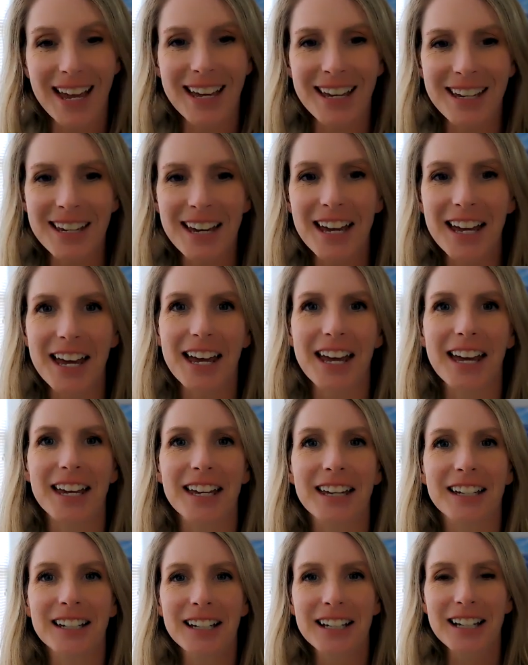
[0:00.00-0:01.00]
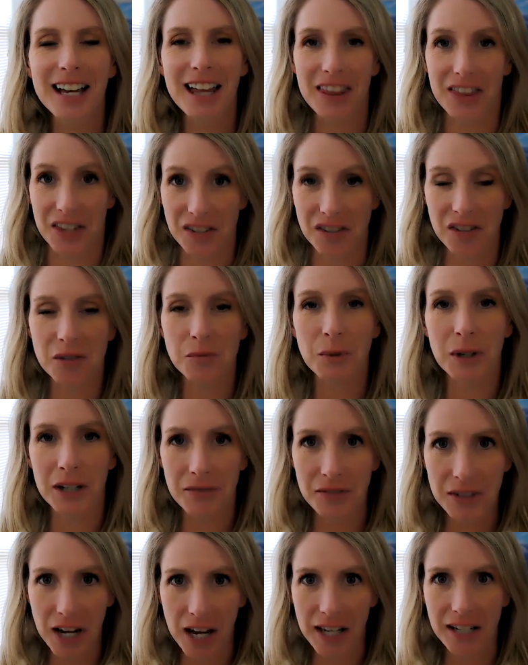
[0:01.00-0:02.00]
AKA, this is what
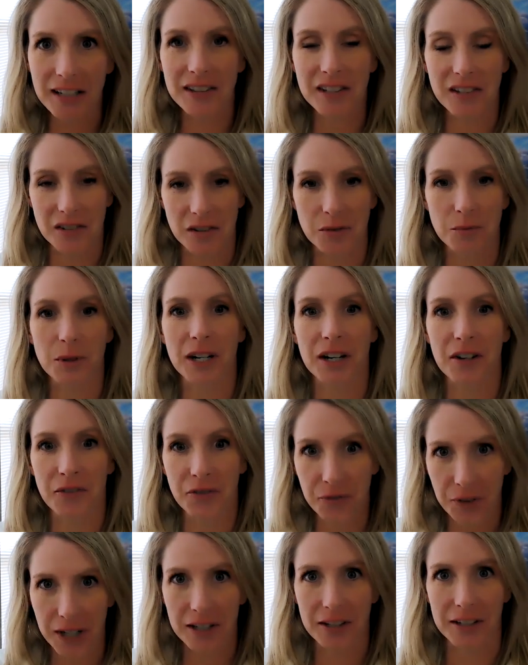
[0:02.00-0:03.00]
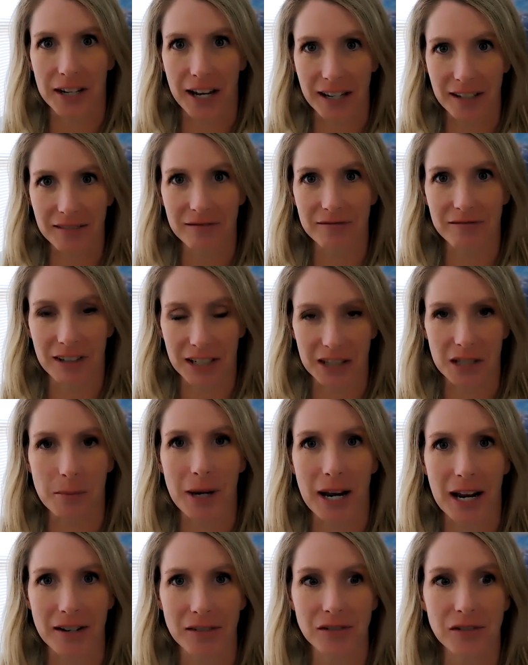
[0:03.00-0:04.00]
I've done and this is what I failed at in the
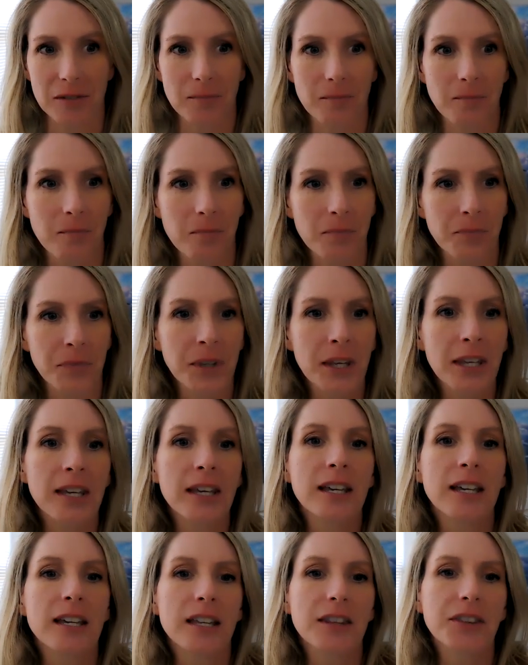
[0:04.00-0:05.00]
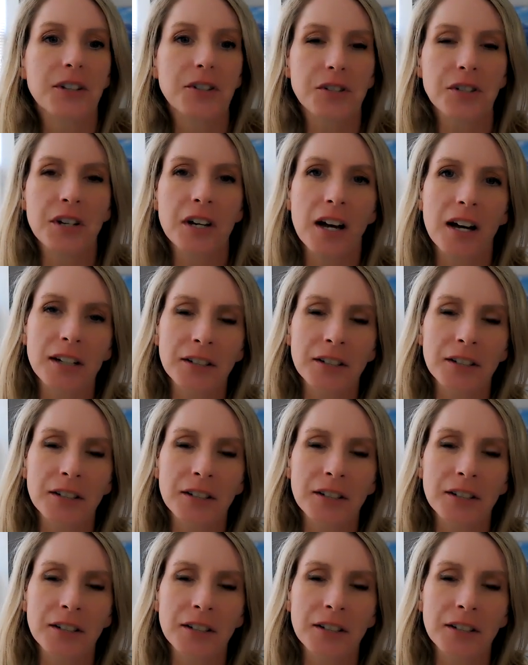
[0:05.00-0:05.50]
past there's an